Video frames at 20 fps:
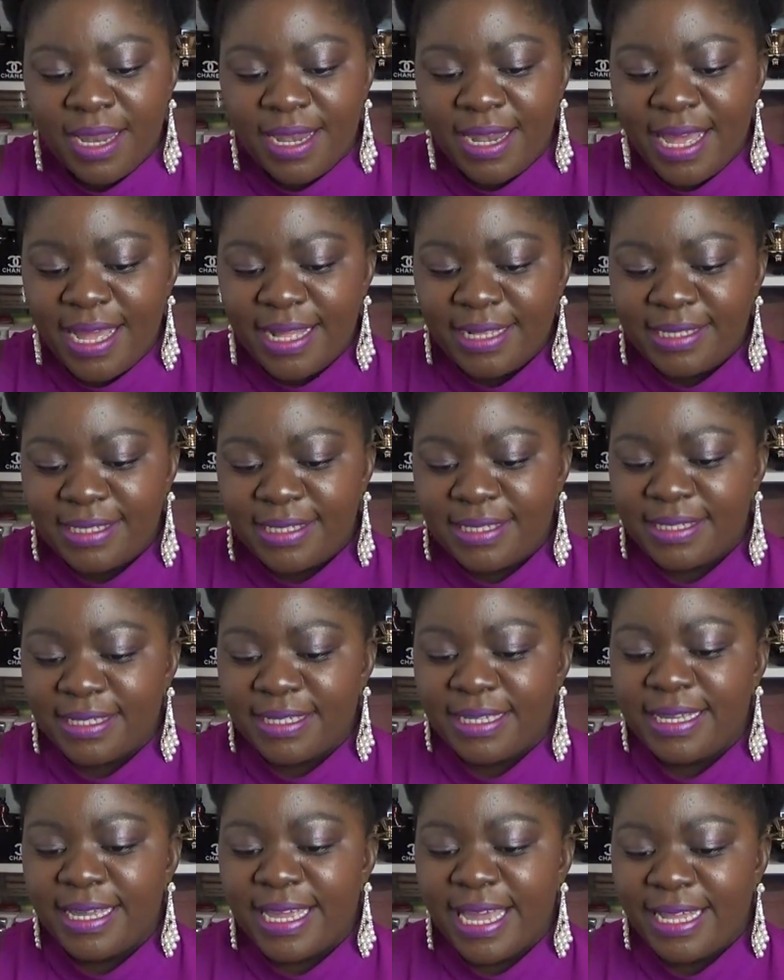Let's
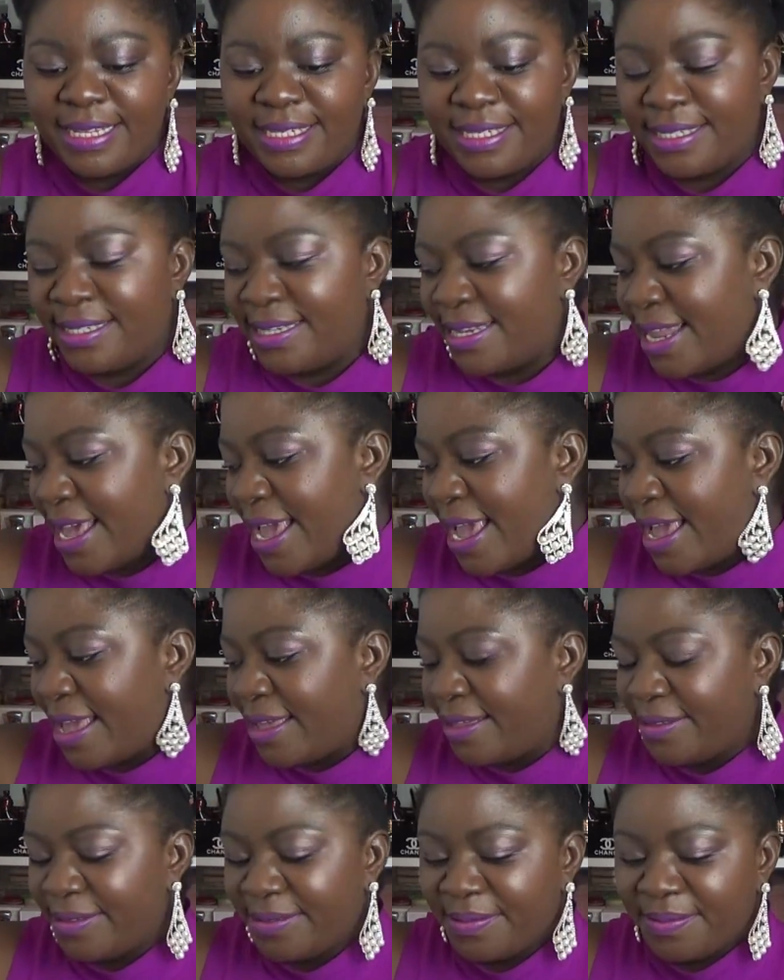get in there.